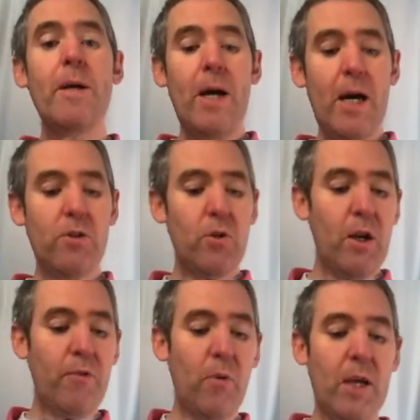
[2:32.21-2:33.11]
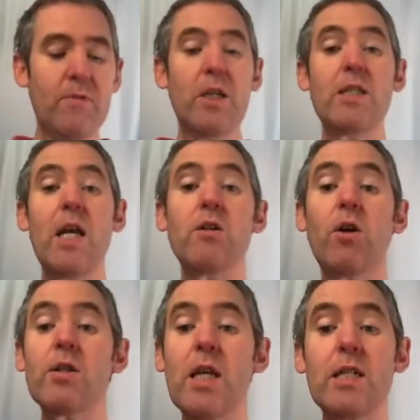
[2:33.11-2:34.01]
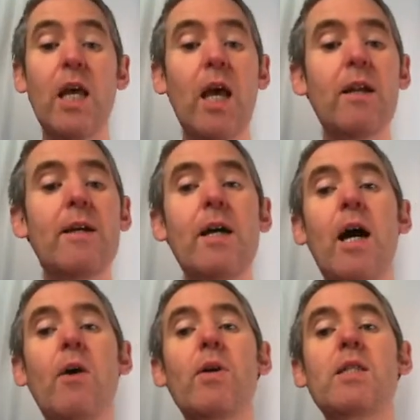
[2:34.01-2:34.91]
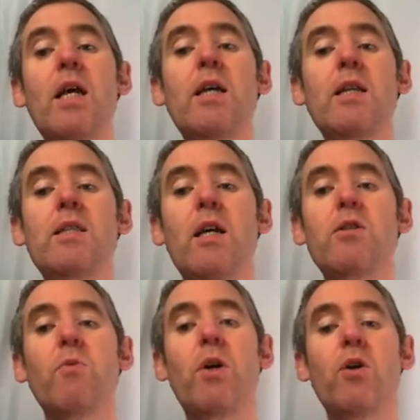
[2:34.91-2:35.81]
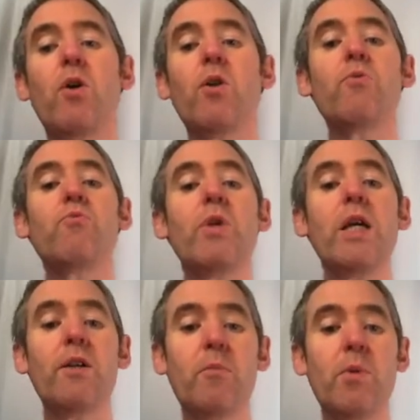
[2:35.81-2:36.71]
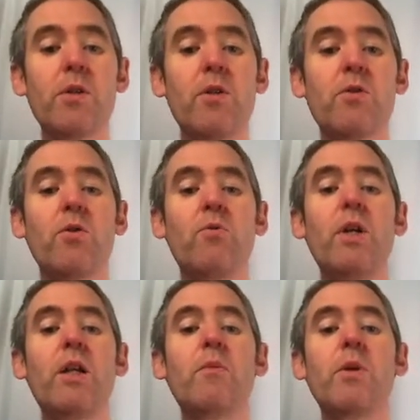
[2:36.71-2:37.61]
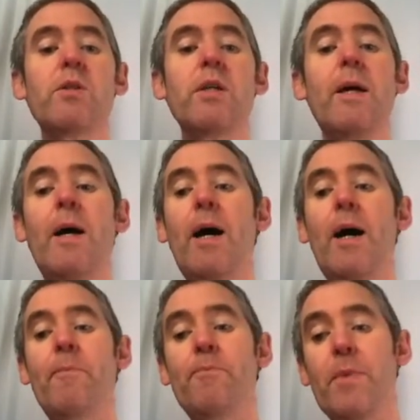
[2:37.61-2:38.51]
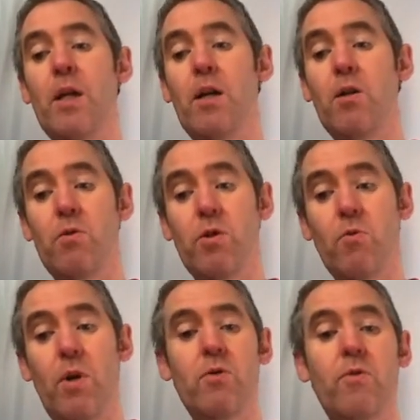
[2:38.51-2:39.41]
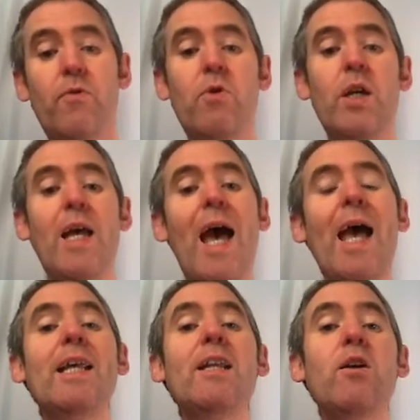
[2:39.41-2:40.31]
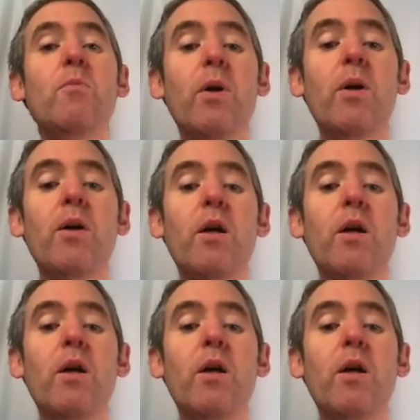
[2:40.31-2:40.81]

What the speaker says: So therefore, we have to extend our set again, and we extend that set to what are called the real numbers. So the real numbers include square root of 3, any number